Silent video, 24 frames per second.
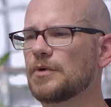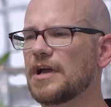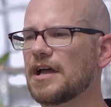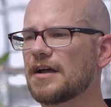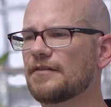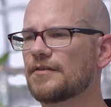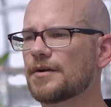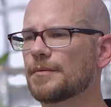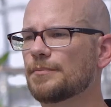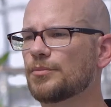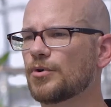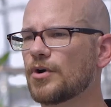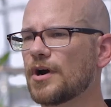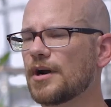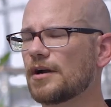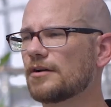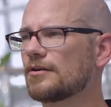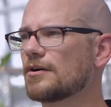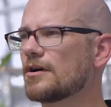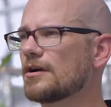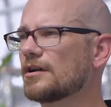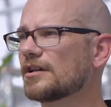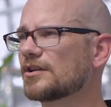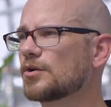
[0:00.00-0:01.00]
We have a
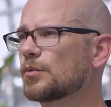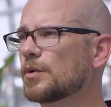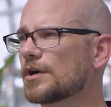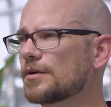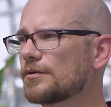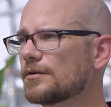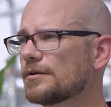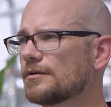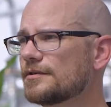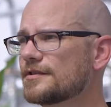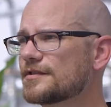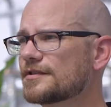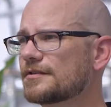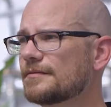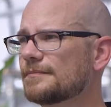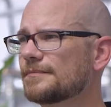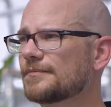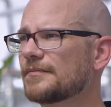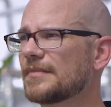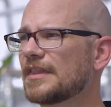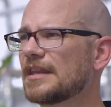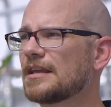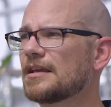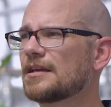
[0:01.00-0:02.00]
product called Quick Roots
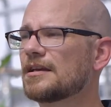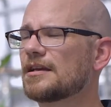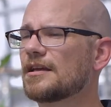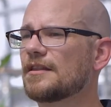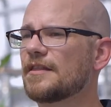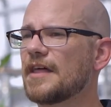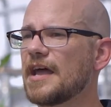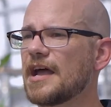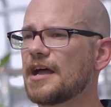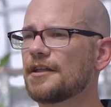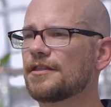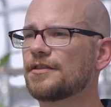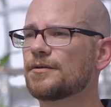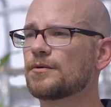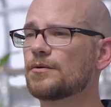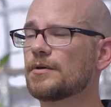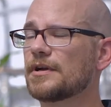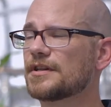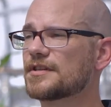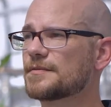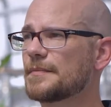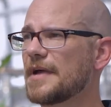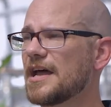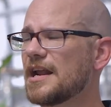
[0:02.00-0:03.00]
that through
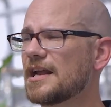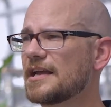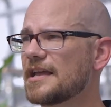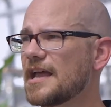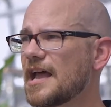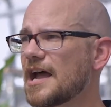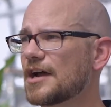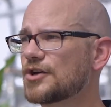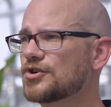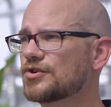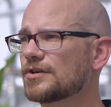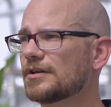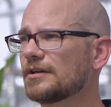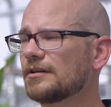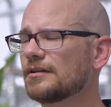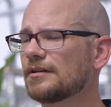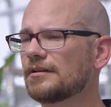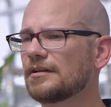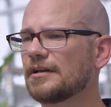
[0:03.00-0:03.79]
enzymatic action